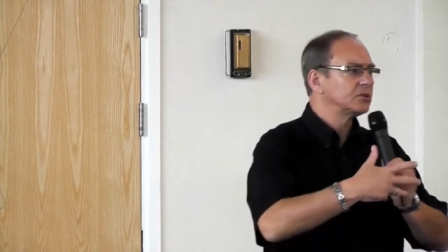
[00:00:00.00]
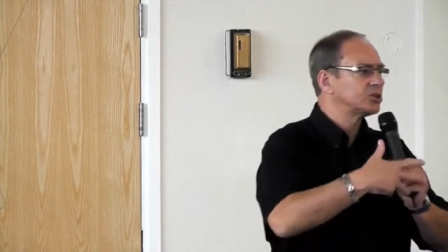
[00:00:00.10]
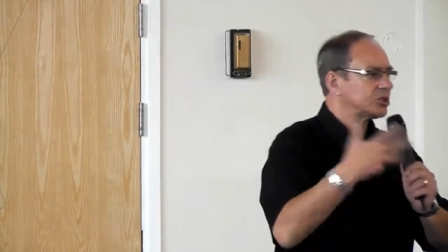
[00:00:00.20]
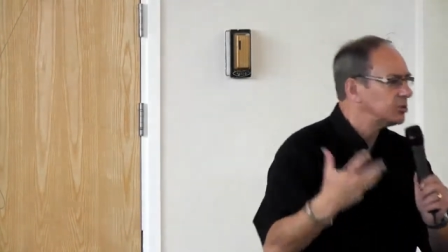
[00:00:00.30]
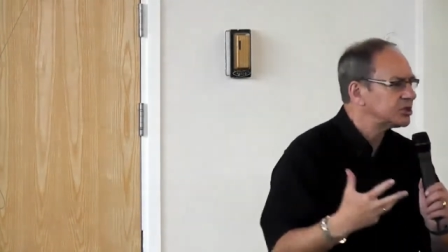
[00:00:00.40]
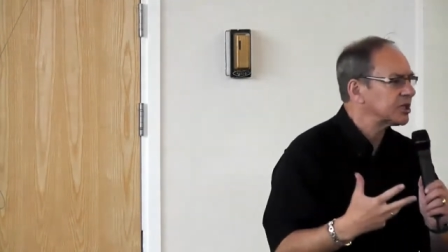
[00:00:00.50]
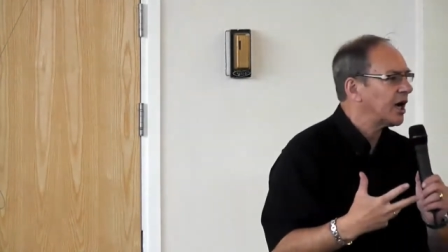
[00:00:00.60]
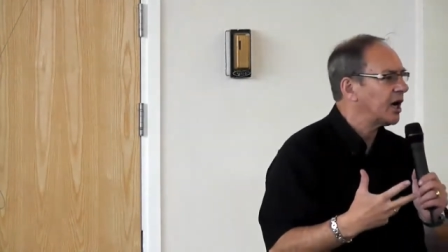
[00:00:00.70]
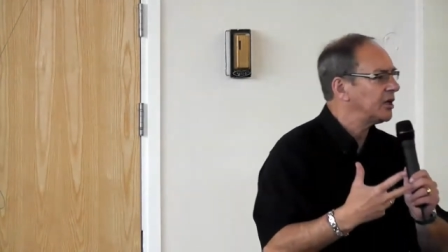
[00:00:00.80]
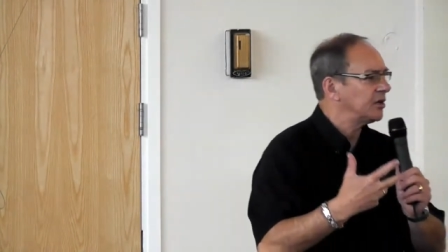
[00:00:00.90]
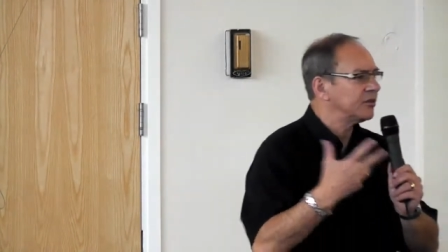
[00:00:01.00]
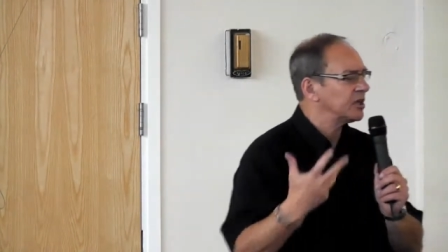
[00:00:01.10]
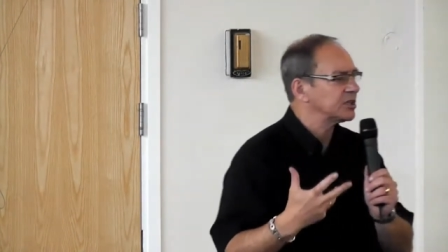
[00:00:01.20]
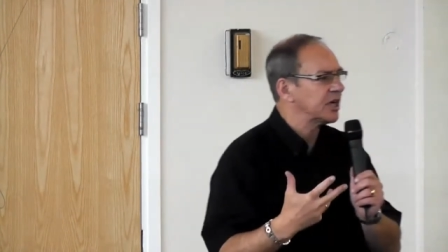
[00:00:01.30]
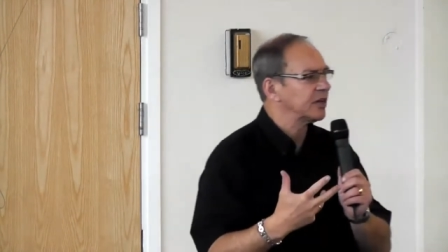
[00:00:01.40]
suicide and
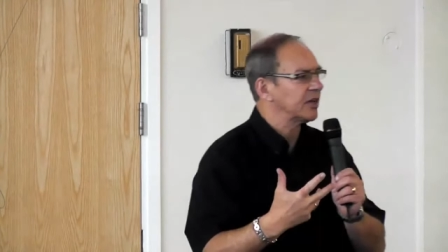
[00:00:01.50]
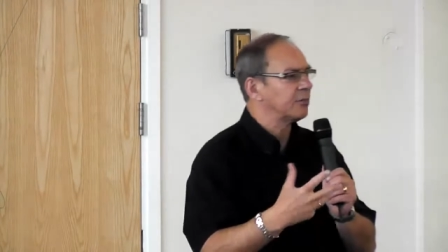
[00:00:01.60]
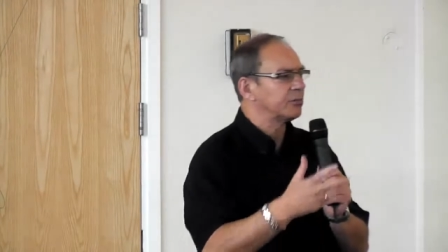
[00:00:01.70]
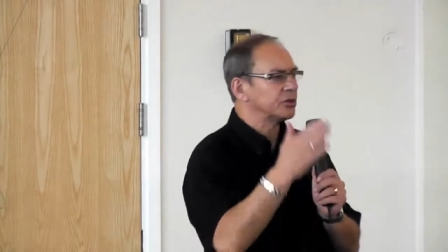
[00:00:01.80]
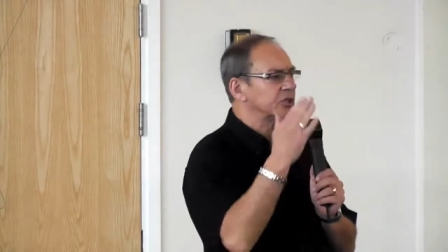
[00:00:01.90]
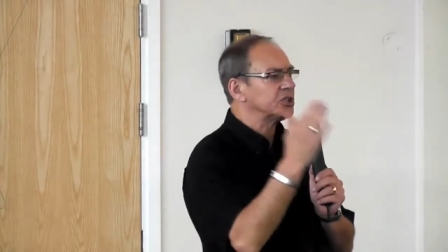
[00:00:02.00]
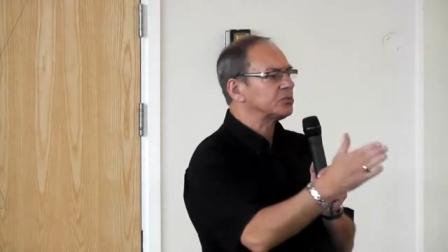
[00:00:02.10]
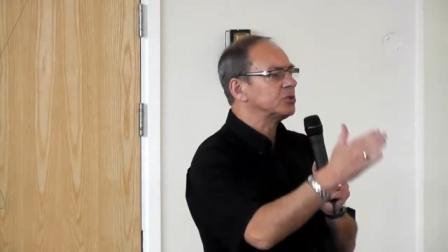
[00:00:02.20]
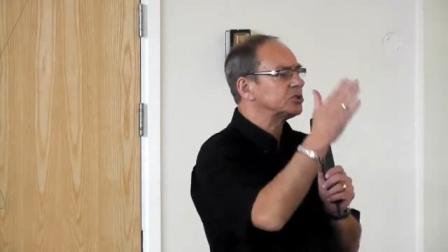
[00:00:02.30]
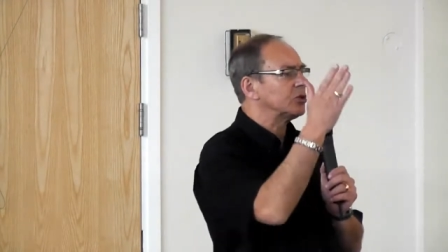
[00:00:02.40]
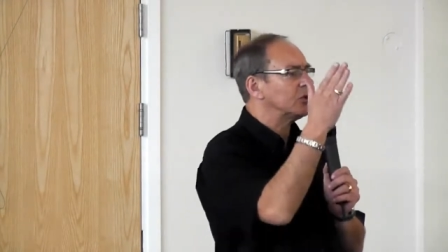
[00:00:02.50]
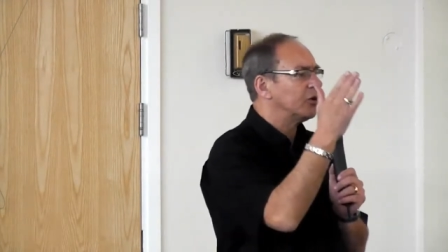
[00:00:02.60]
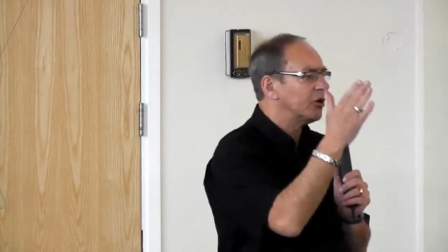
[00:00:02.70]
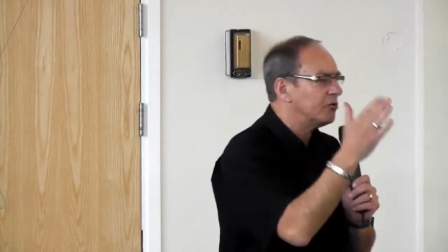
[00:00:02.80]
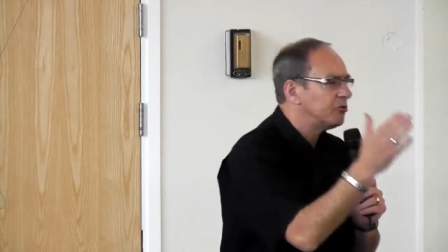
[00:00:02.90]
things like that, but this was
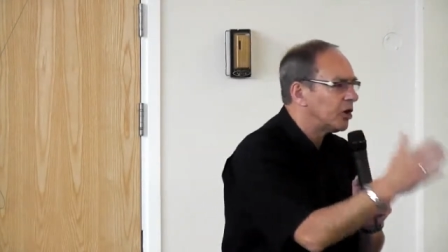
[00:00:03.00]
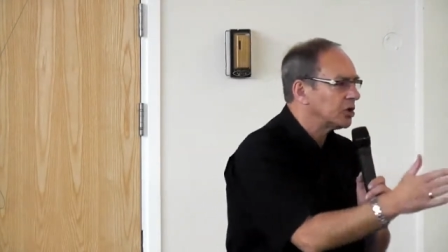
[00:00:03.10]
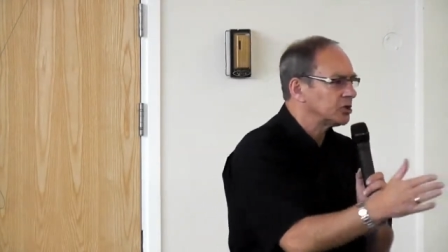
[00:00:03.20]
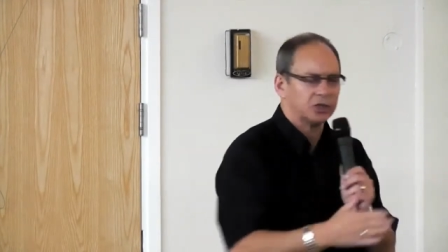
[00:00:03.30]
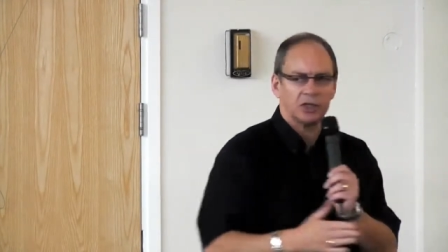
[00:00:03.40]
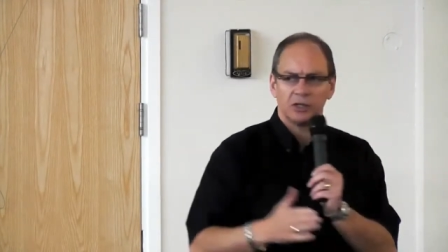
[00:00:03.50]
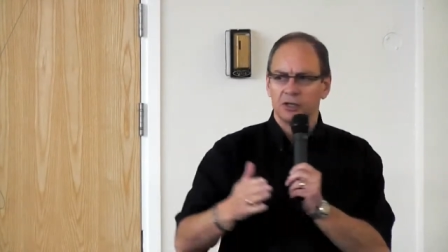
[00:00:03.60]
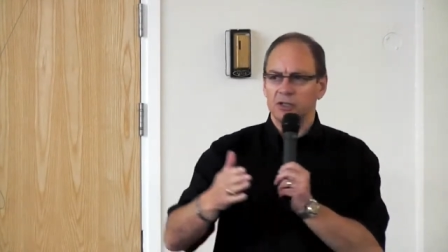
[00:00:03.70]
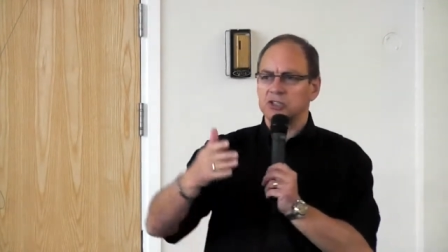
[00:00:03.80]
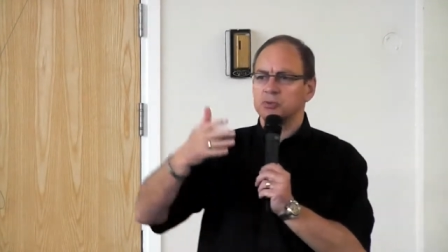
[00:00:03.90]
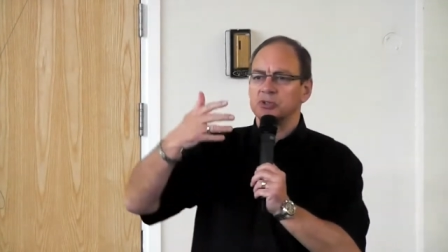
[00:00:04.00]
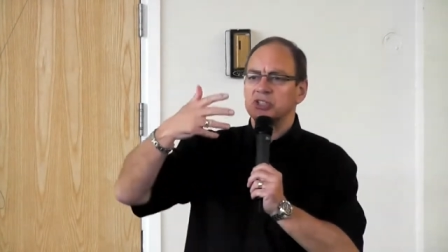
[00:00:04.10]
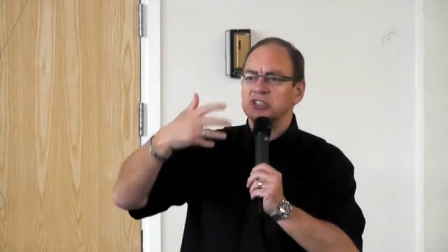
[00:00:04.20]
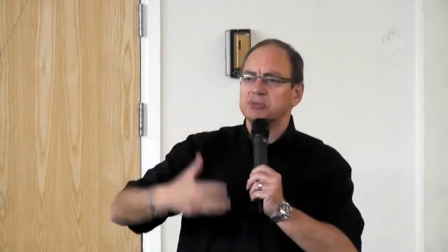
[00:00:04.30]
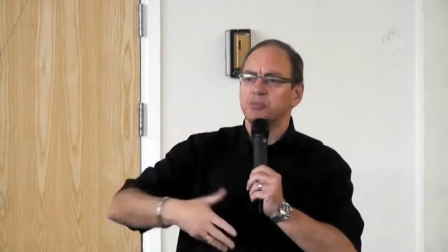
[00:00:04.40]
a voluntary. This was
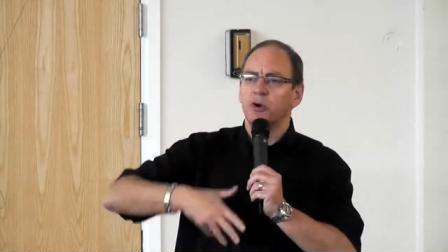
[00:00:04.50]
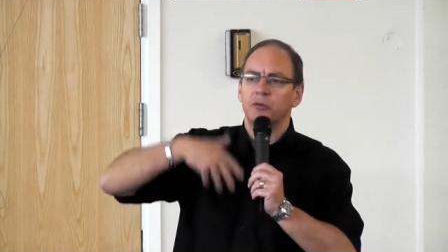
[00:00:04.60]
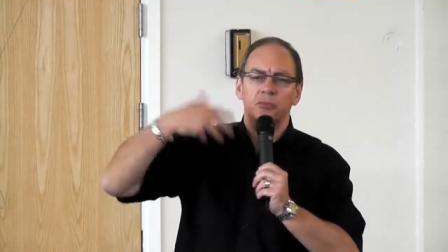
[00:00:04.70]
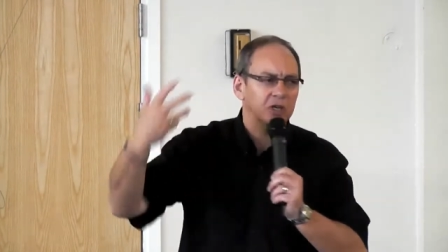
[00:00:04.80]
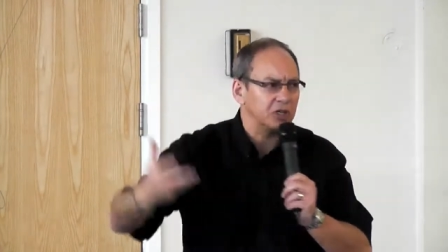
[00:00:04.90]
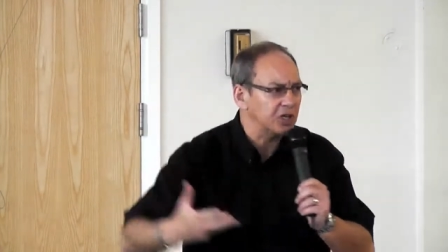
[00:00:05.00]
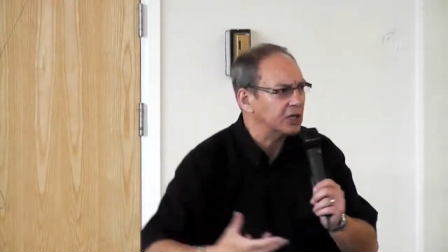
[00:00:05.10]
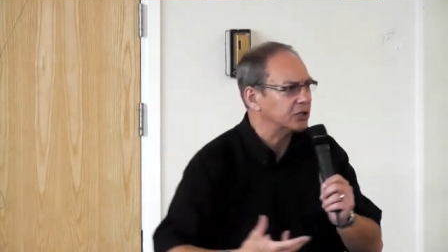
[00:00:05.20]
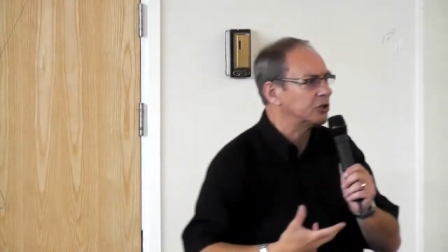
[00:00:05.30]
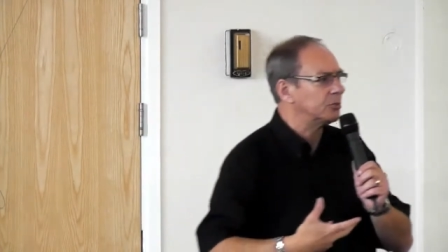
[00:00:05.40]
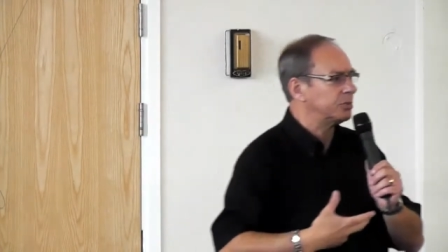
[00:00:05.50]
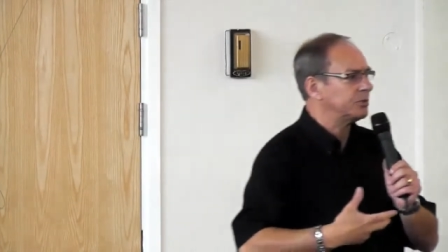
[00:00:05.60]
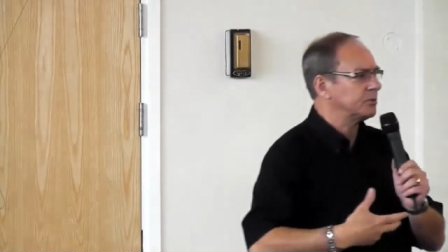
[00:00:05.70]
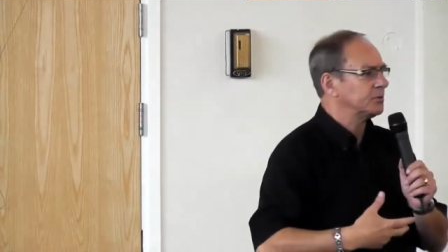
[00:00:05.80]
his spirit being yielded up,